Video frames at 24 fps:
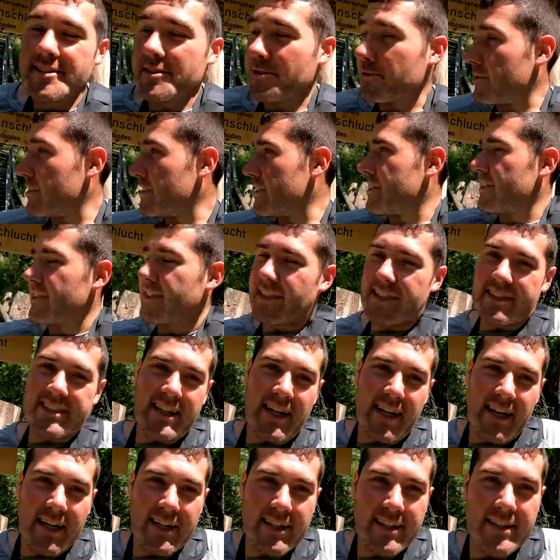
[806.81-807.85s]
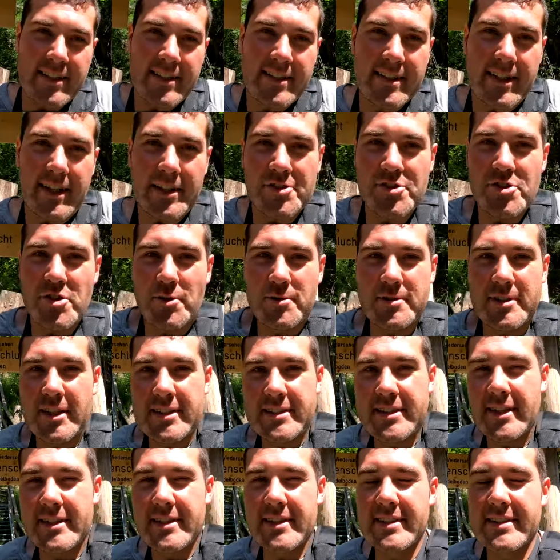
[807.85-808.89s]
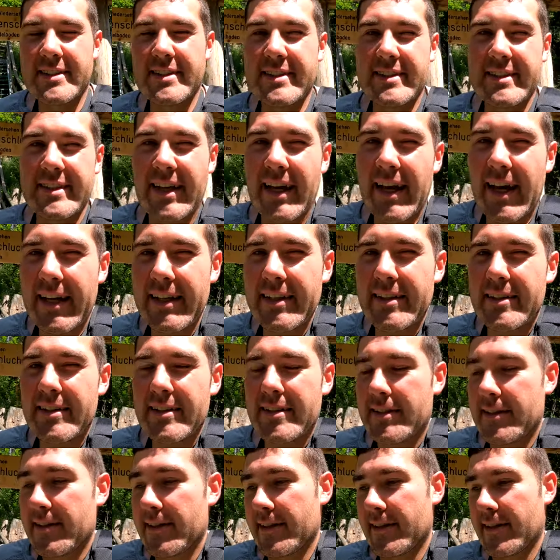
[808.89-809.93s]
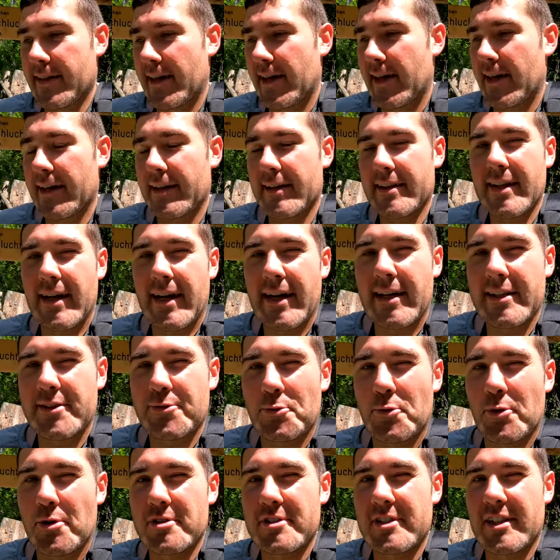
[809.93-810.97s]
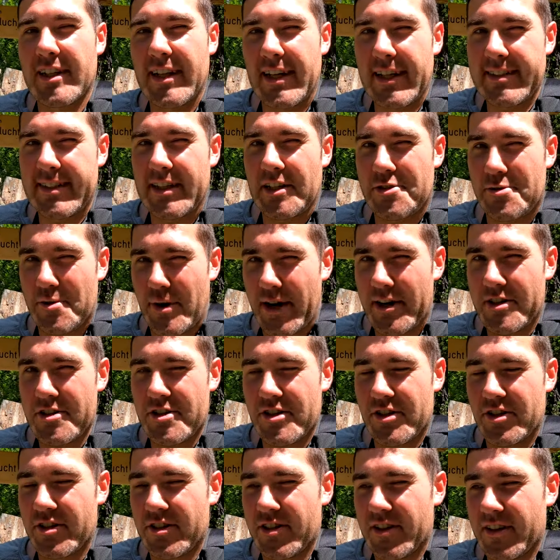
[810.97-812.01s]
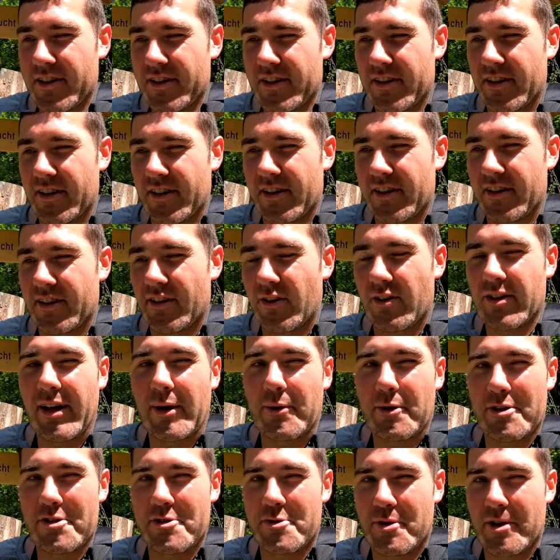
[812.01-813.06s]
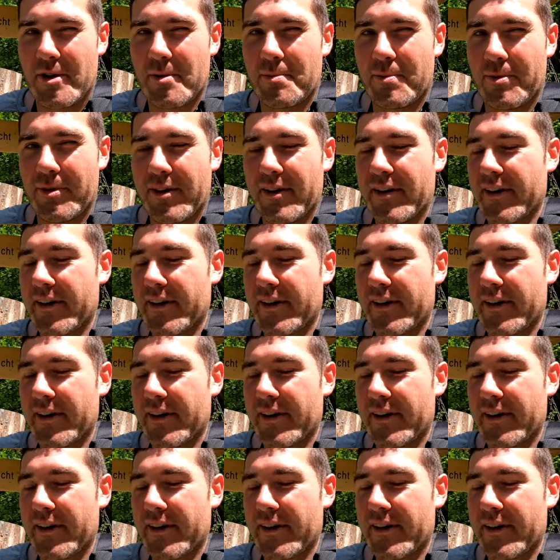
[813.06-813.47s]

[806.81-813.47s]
So this is the sign that shows us that this is the end, and that was the last attraction on our trip.